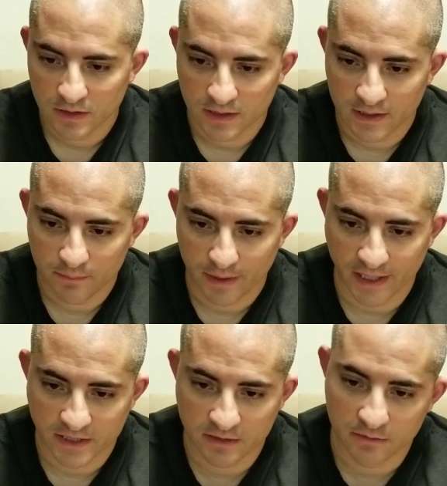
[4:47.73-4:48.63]
Okay,
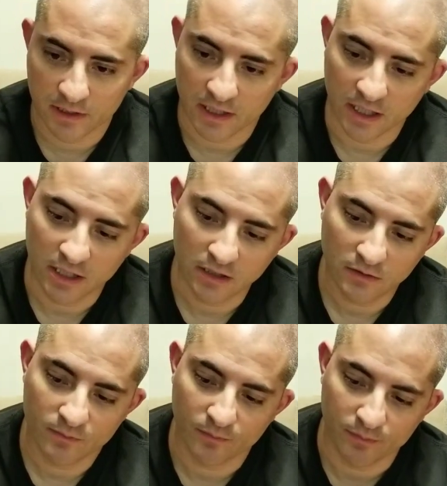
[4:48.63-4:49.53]
battery
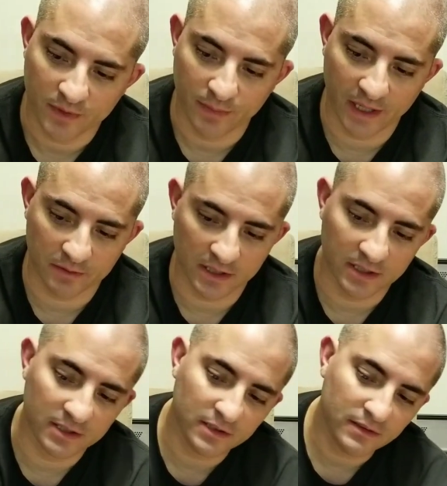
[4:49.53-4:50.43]

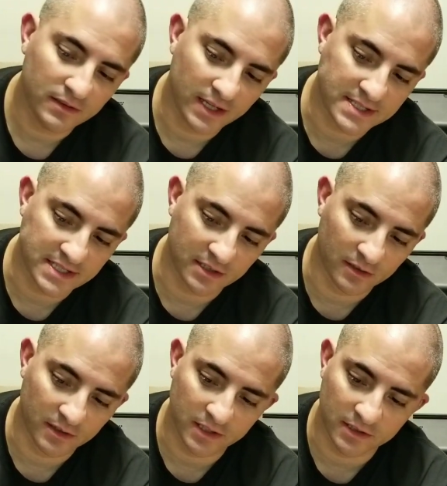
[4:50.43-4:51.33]
here, SD
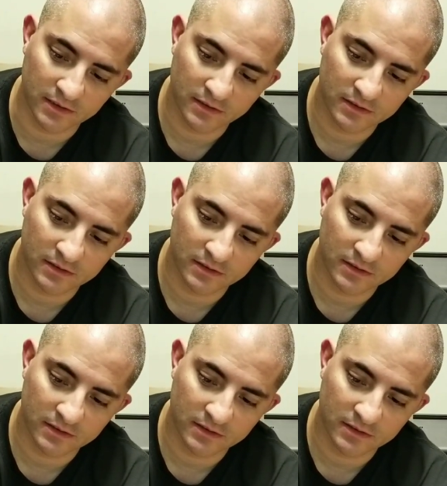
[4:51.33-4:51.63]
card here.